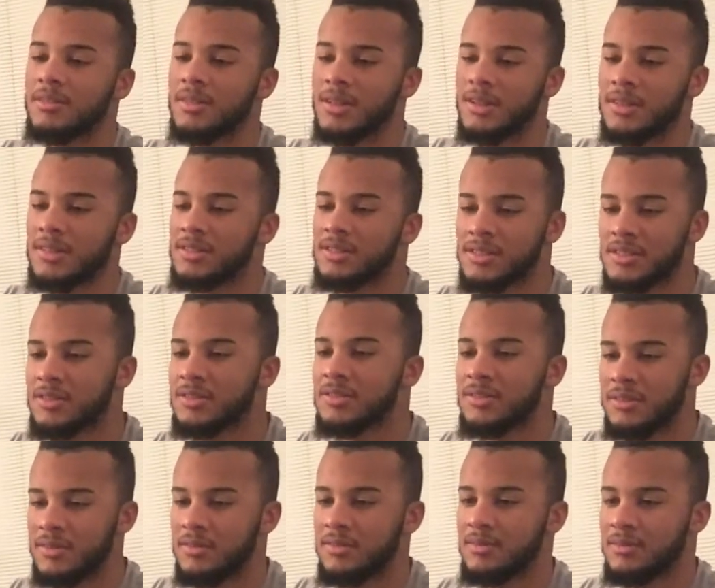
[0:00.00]
because
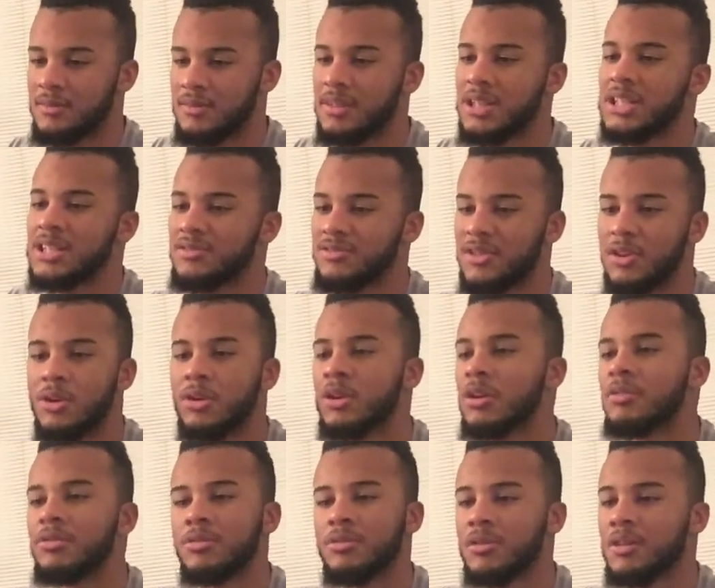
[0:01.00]
he's flowing
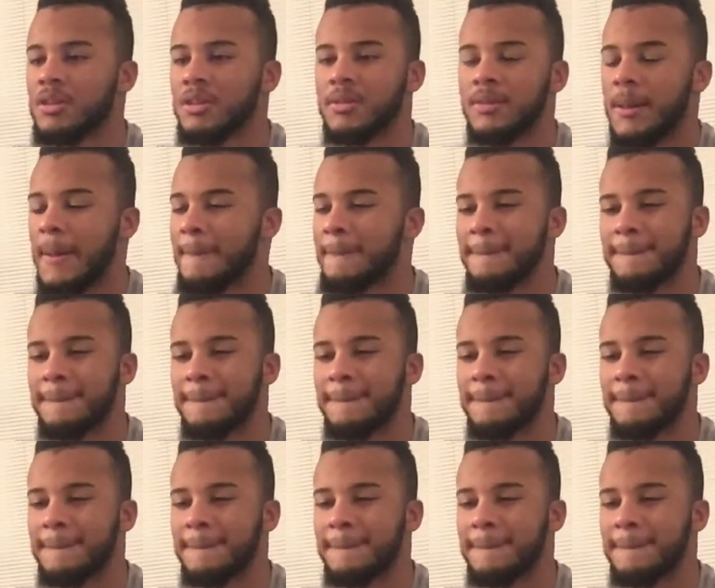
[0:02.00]
over it.